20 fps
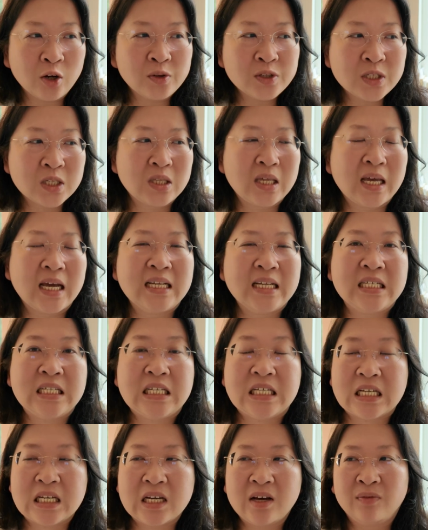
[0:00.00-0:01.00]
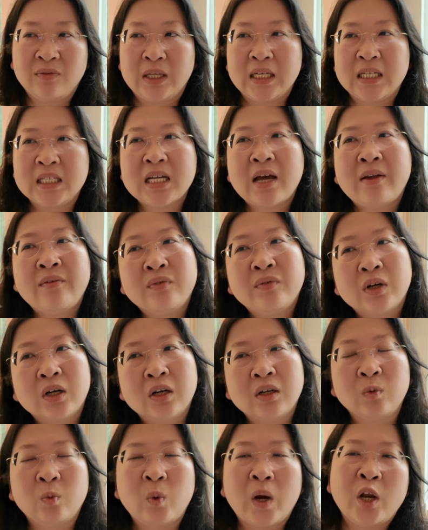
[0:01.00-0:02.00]
so the idea of like
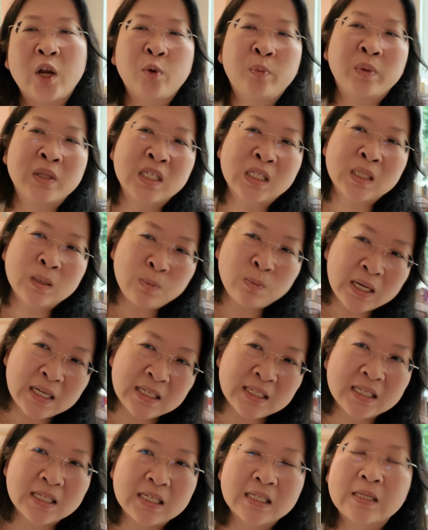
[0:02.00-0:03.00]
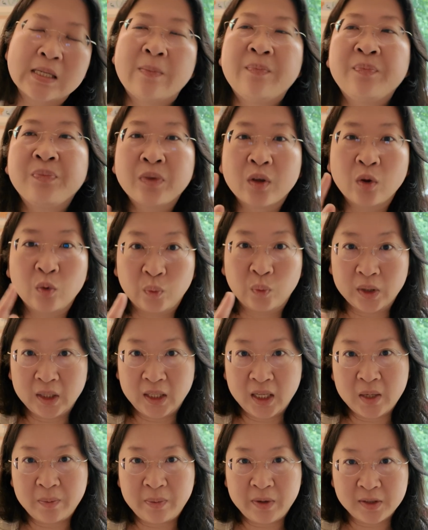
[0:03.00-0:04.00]
Denver and wide open spaces
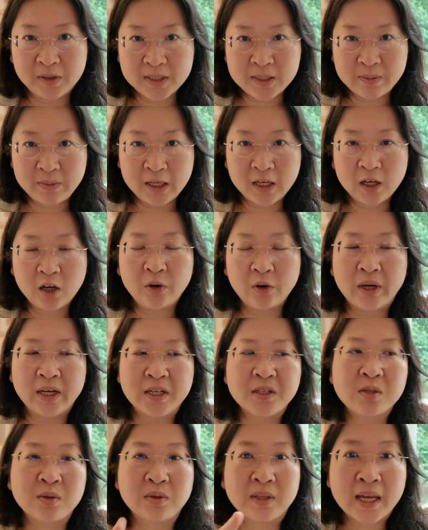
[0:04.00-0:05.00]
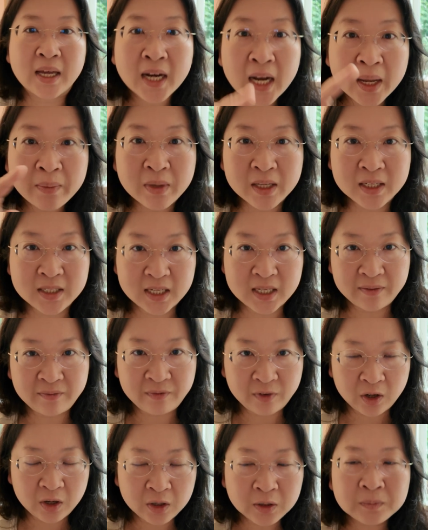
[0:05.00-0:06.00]
really appealed to me. Okay, so then I'm in
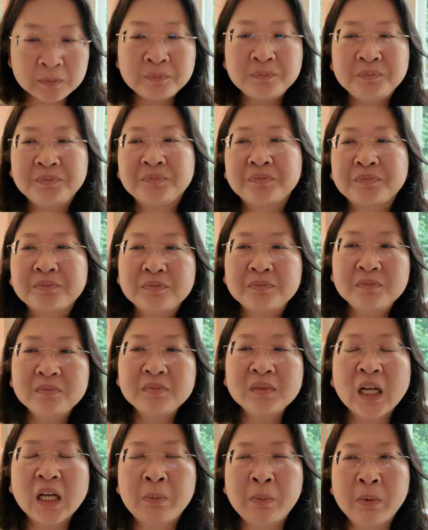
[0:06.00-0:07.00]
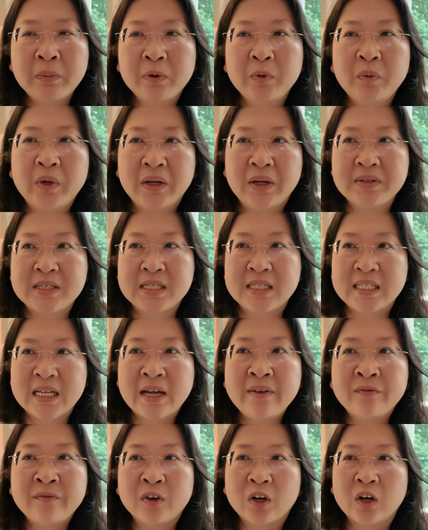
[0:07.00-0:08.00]
Denver. I remember when I was in
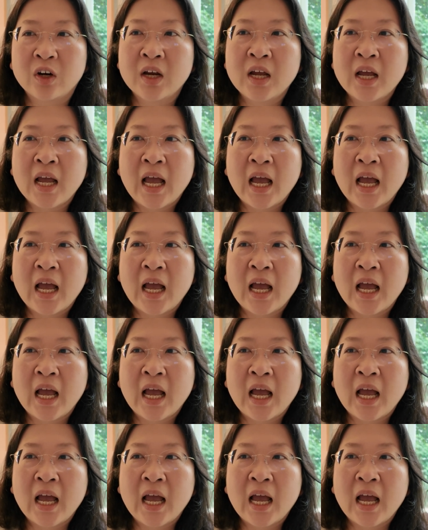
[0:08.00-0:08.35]
Denver,